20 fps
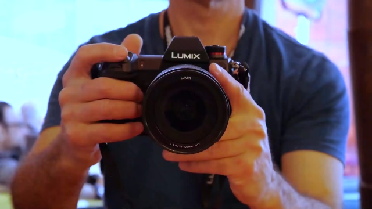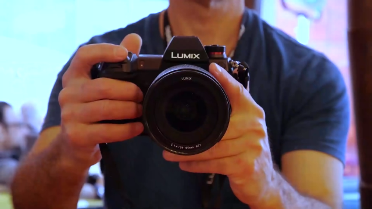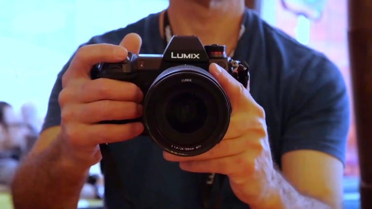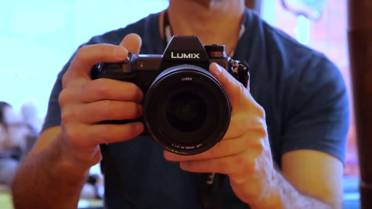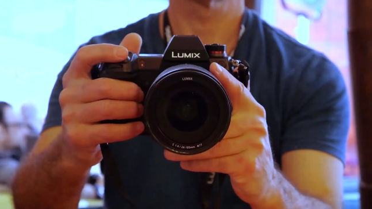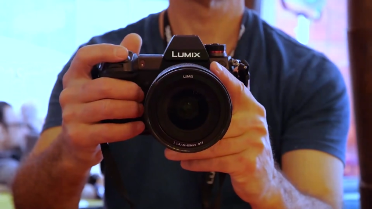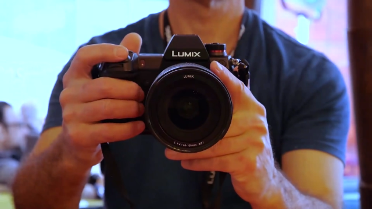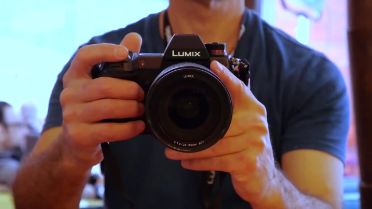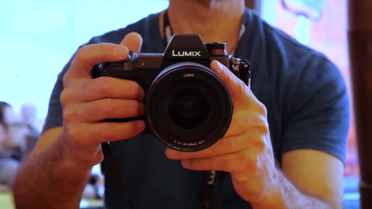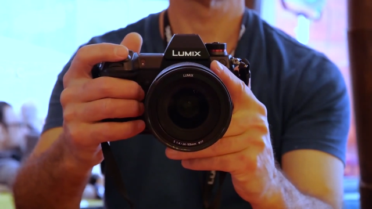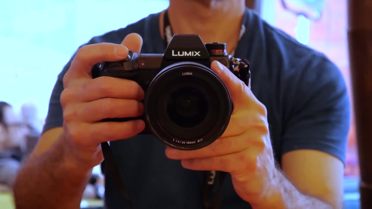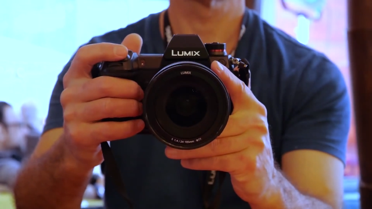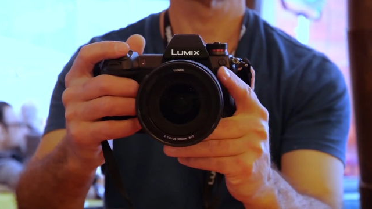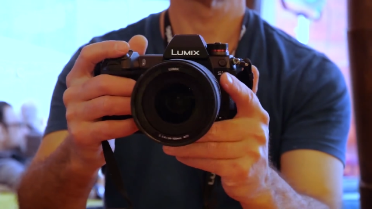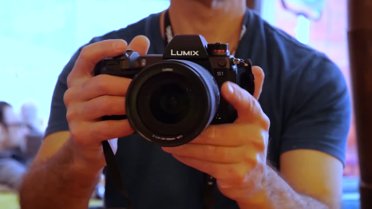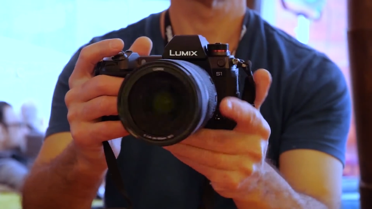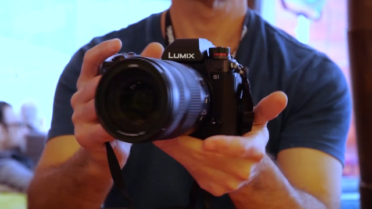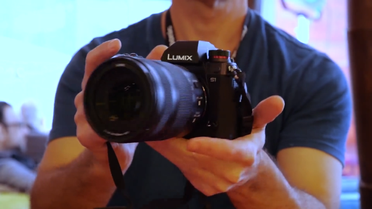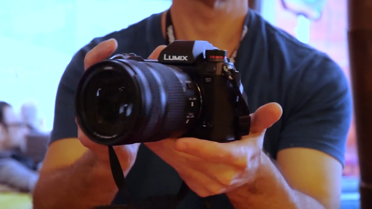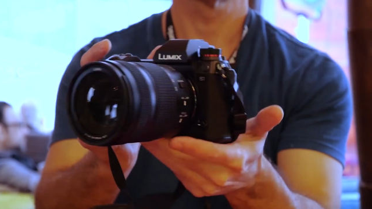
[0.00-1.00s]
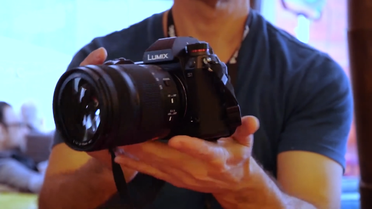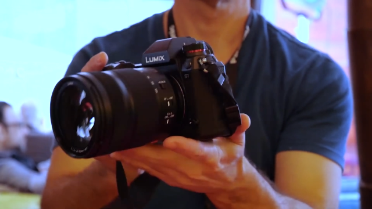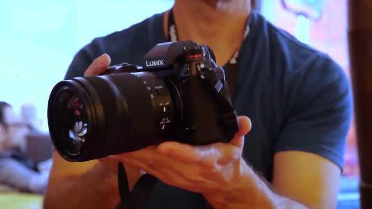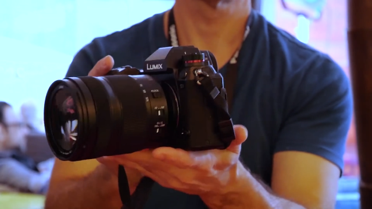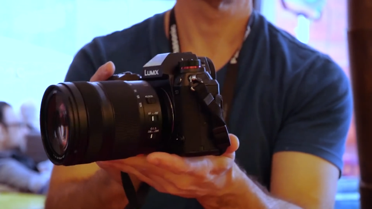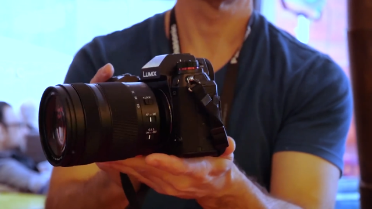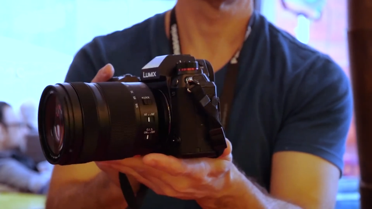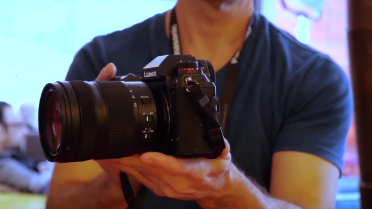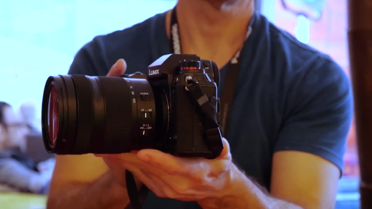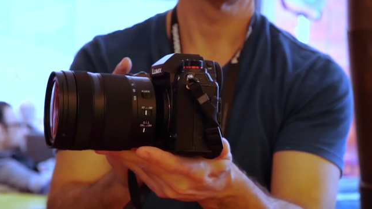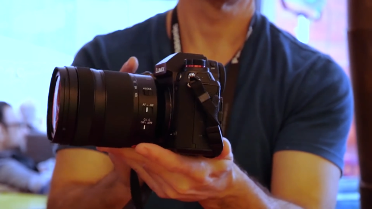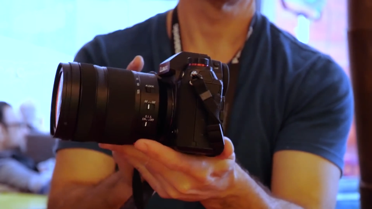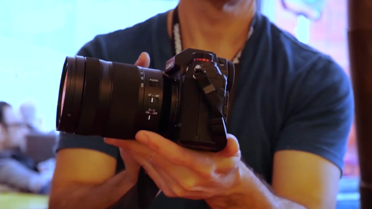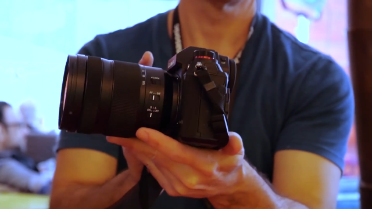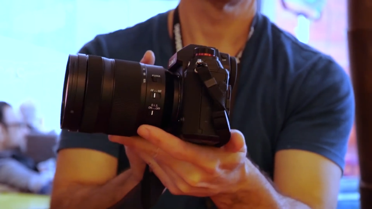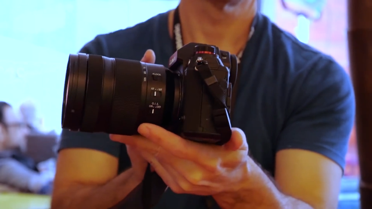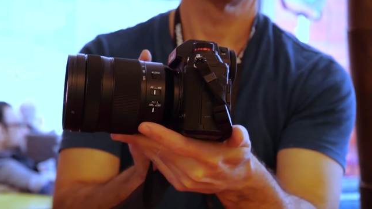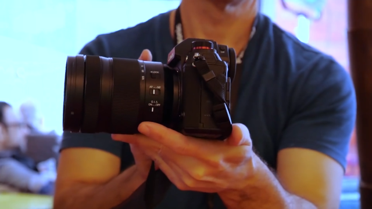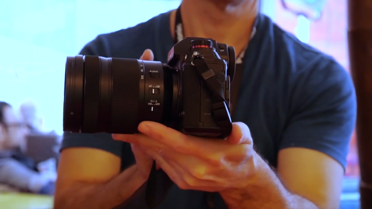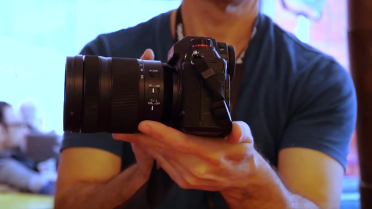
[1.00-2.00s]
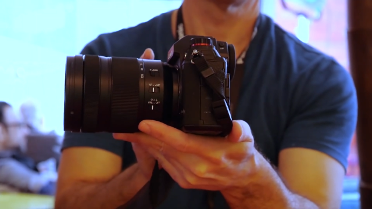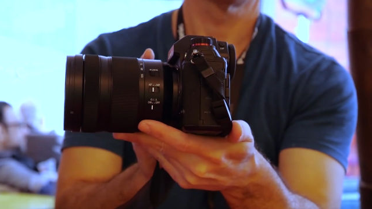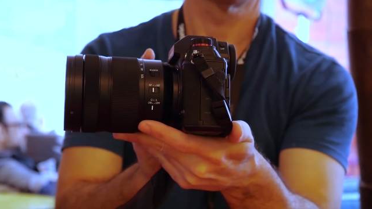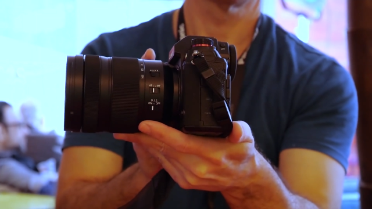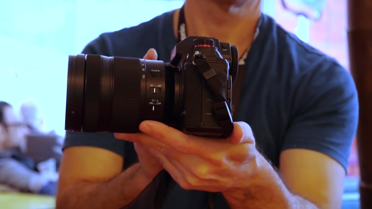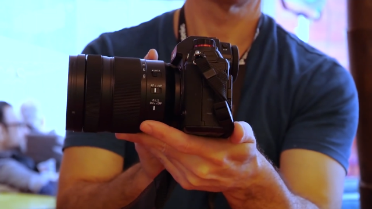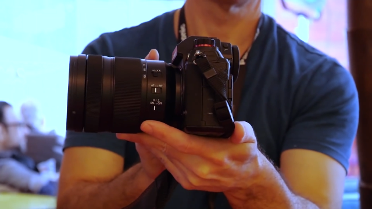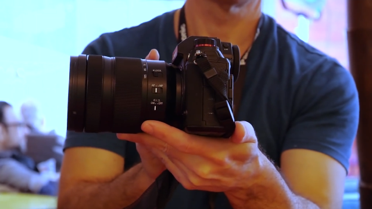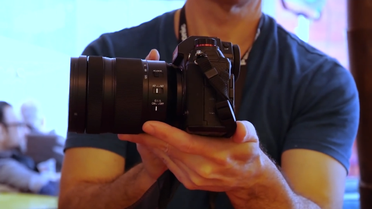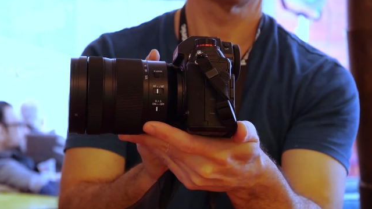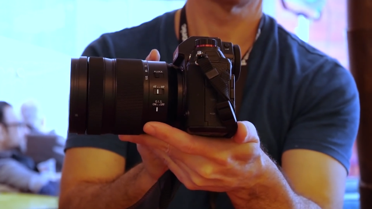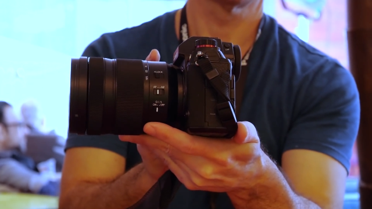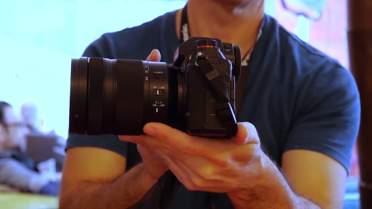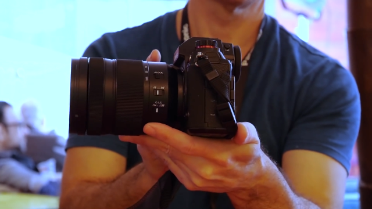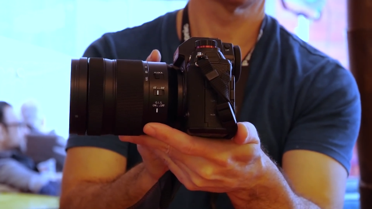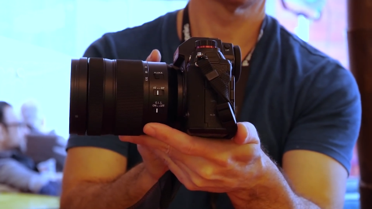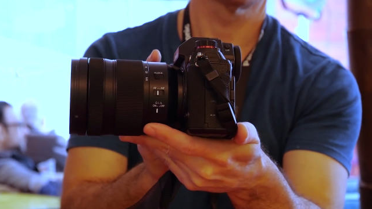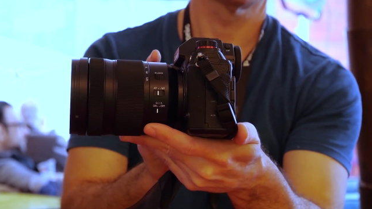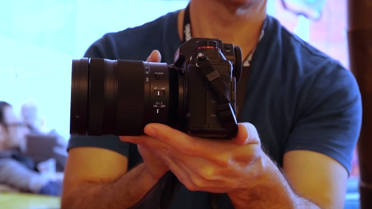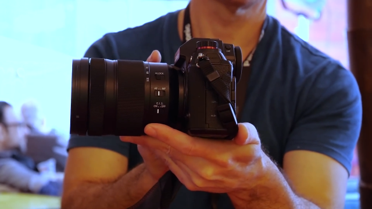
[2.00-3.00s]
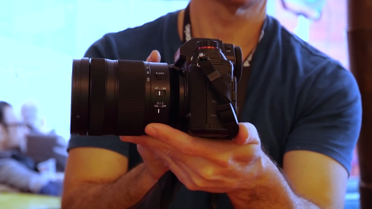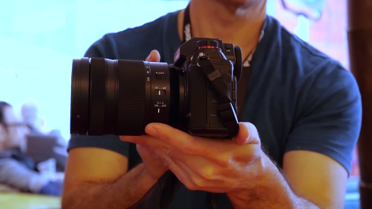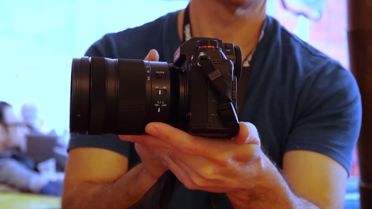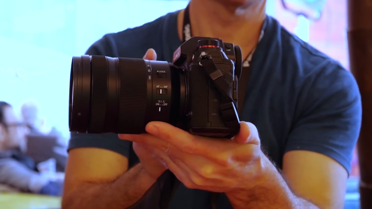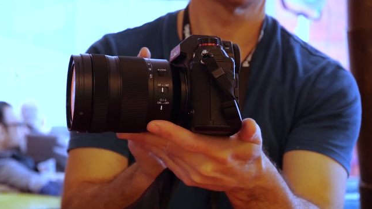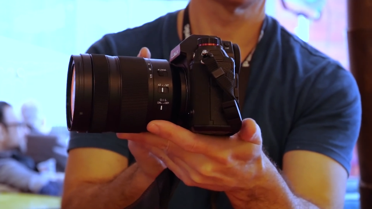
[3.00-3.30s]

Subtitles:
(no speaker visible)